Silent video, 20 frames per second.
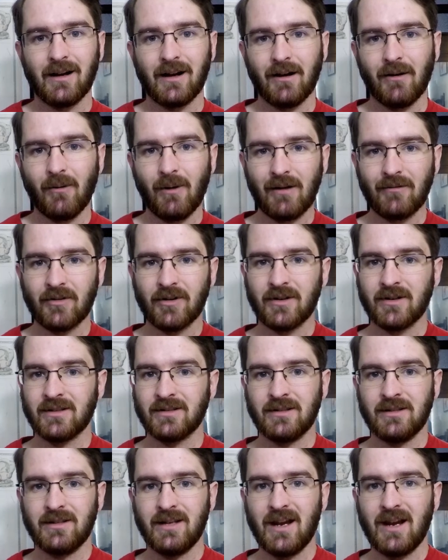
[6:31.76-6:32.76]
However,
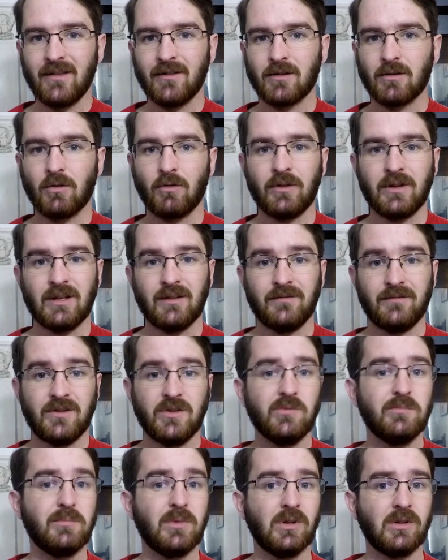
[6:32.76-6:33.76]
today they're only a few
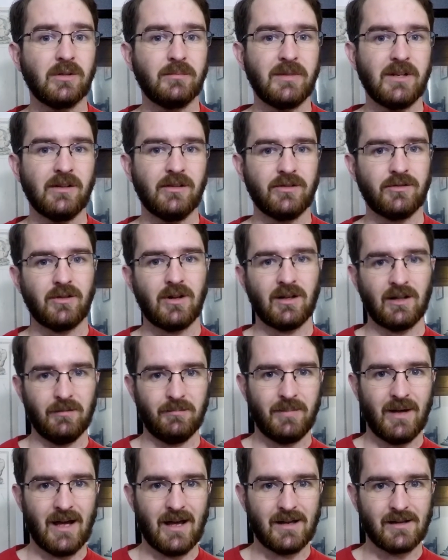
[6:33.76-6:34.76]
millimeters long at
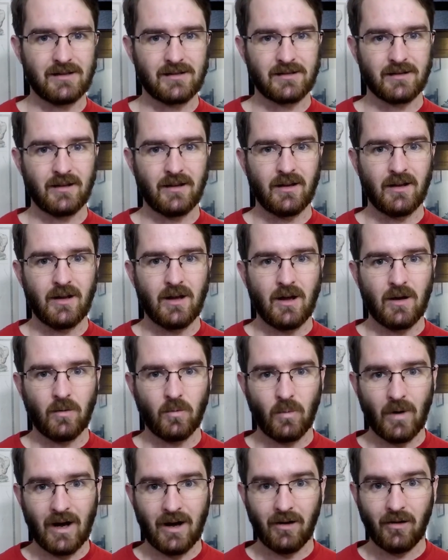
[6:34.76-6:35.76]
best,
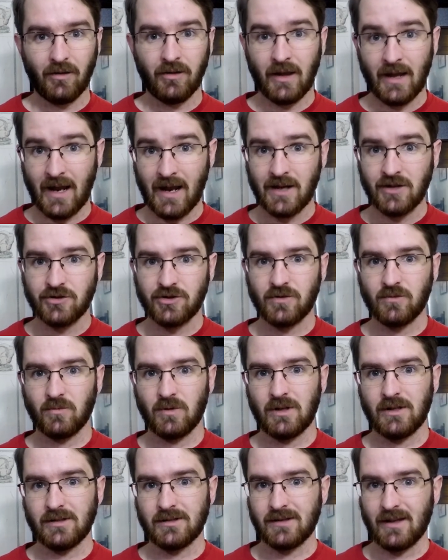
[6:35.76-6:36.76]
while the ancient
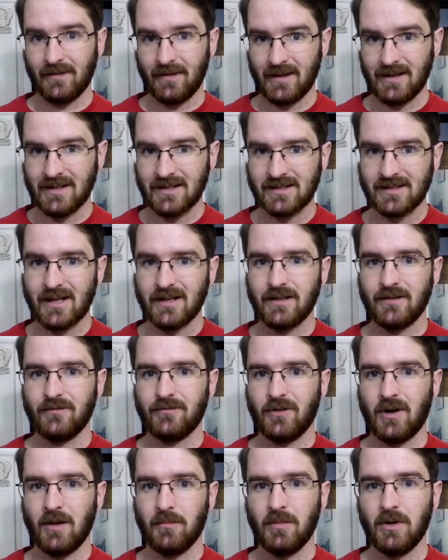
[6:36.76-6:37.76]
ones that they descended
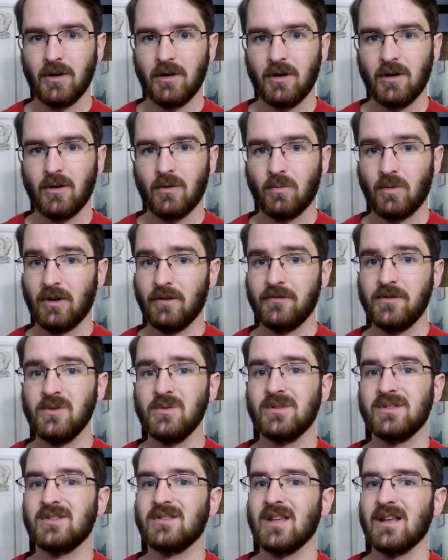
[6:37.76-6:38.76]
from were a few
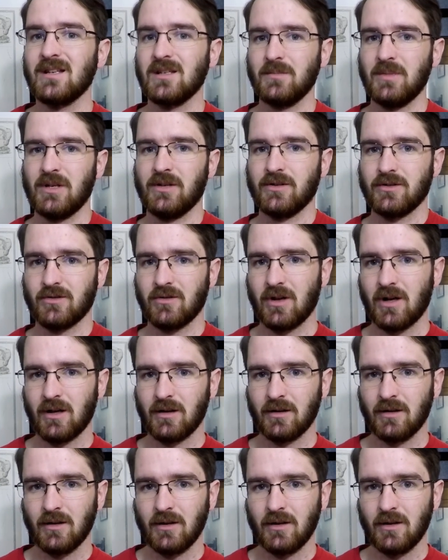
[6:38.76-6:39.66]
centimeters long,